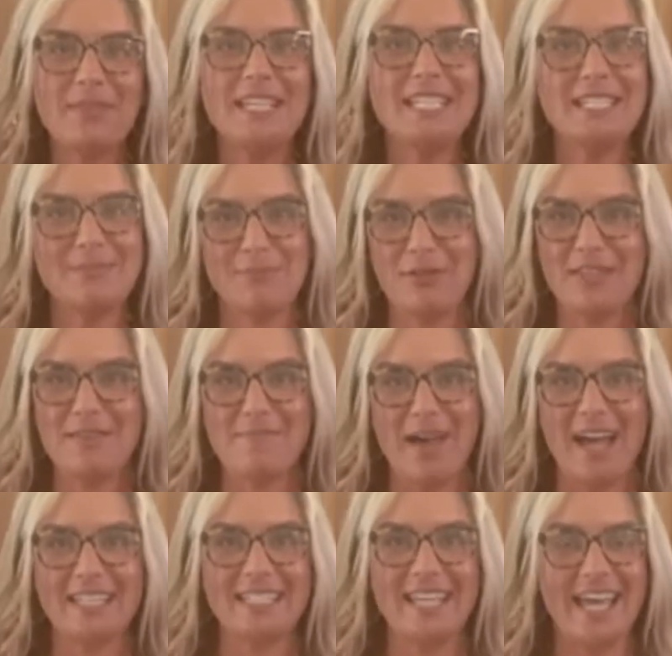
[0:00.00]
these smoothie
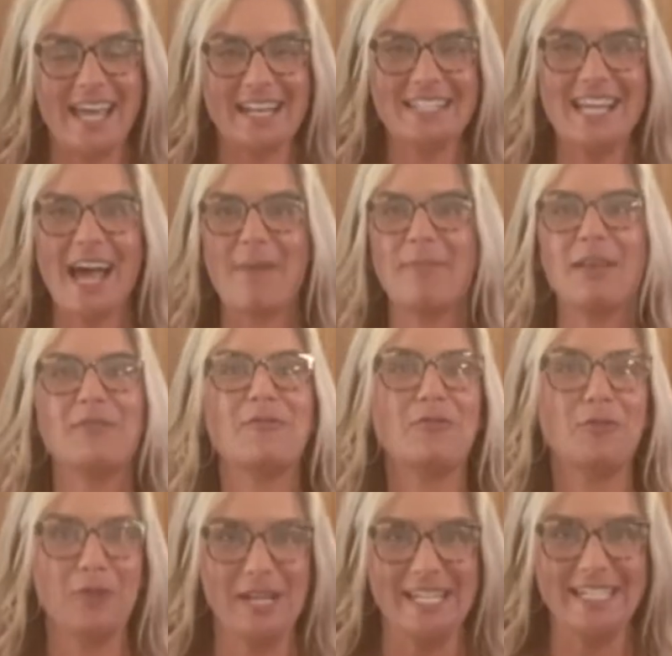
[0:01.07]
bags ahead of time and
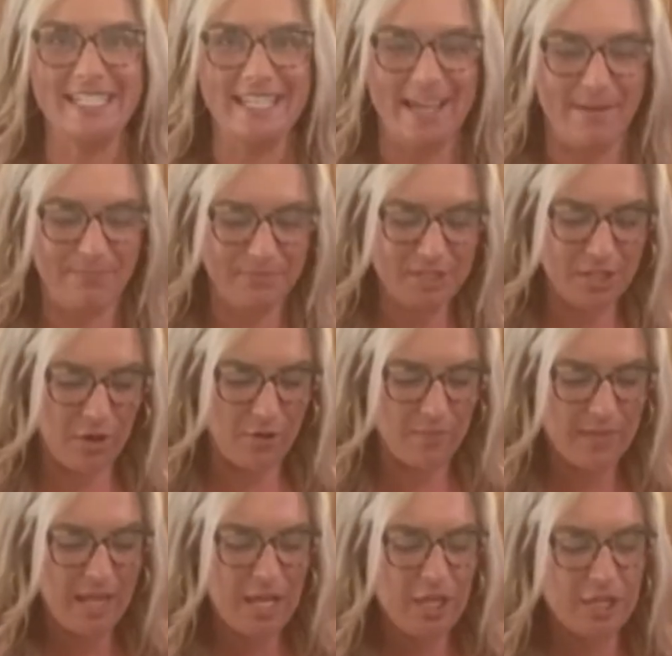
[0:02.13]
freeze them. So
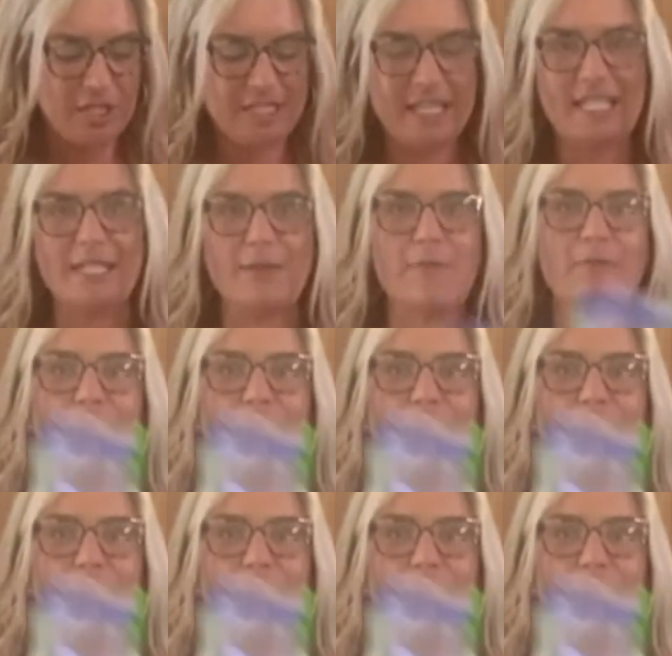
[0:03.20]
just get some